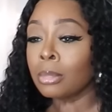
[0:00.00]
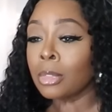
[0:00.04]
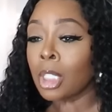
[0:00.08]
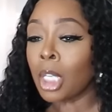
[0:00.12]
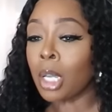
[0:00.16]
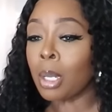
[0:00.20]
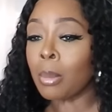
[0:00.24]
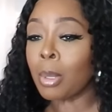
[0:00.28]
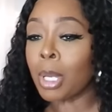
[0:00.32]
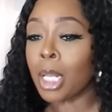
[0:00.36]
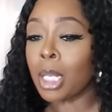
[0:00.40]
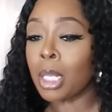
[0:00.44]

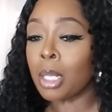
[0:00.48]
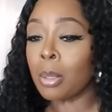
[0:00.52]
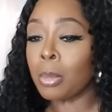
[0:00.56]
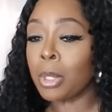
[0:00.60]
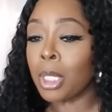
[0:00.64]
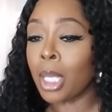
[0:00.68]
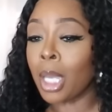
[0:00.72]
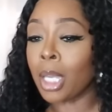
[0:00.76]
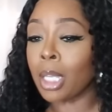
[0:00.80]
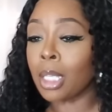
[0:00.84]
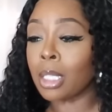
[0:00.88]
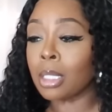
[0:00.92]
Everybody let
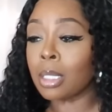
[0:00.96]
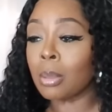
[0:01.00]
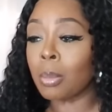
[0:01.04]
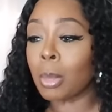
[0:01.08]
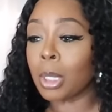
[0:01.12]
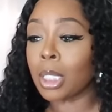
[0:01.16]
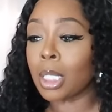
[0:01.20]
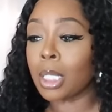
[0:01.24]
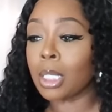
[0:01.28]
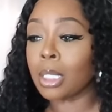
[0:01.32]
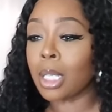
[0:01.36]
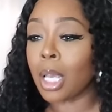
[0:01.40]
me hang until
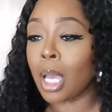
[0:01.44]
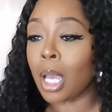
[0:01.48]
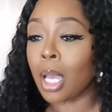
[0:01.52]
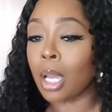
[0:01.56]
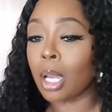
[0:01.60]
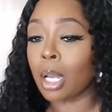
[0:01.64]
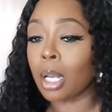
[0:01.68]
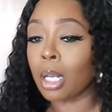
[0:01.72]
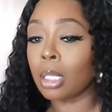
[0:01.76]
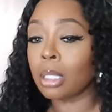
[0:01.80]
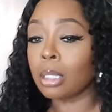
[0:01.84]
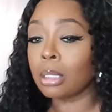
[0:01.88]
my they
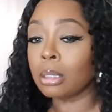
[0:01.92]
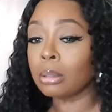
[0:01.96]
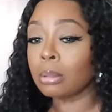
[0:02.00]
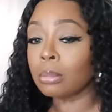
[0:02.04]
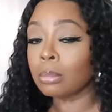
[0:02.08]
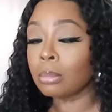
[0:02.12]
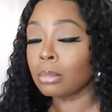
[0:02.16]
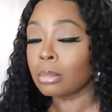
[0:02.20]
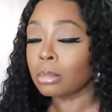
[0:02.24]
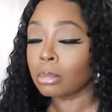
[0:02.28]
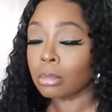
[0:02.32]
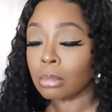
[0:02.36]
tired.
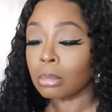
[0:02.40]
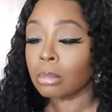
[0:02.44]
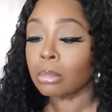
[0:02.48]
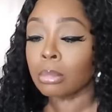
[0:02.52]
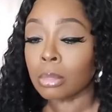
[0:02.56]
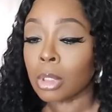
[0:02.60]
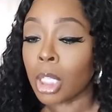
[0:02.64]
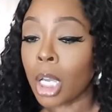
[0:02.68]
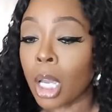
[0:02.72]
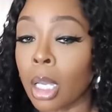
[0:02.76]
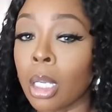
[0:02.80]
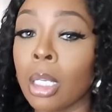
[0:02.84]

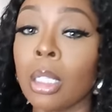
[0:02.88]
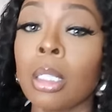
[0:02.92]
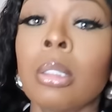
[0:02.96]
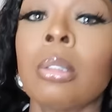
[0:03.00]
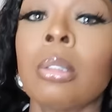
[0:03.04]
Mm, okay.